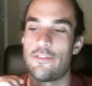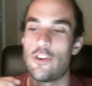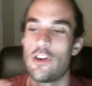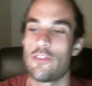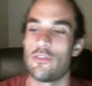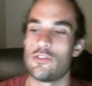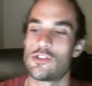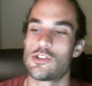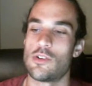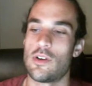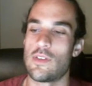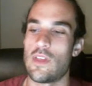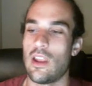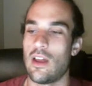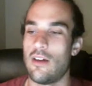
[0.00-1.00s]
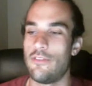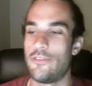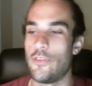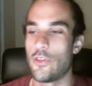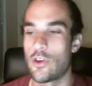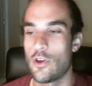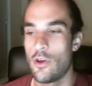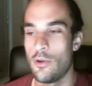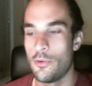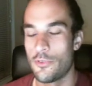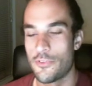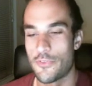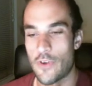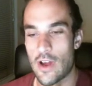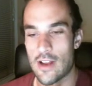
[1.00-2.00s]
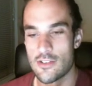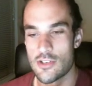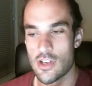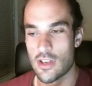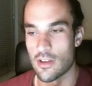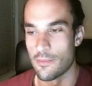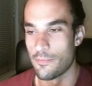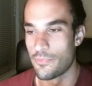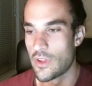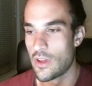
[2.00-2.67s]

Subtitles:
further in showing their love for the Colonel's fried chicken.